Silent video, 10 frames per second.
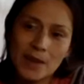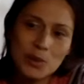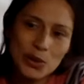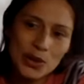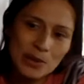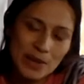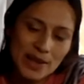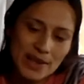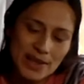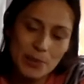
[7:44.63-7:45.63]
I'm joined by
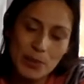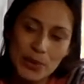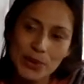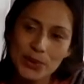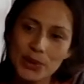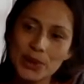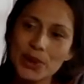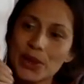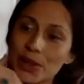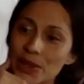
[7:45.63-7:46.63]
these beautiful
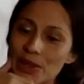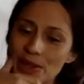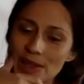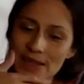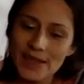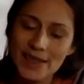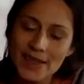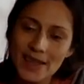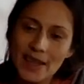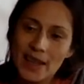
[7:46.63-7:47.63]
kernels
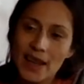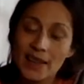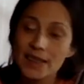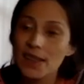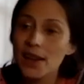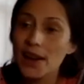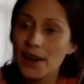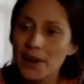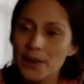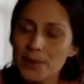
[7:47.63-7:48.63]
and
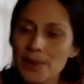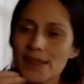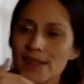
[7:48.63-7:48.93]
cobs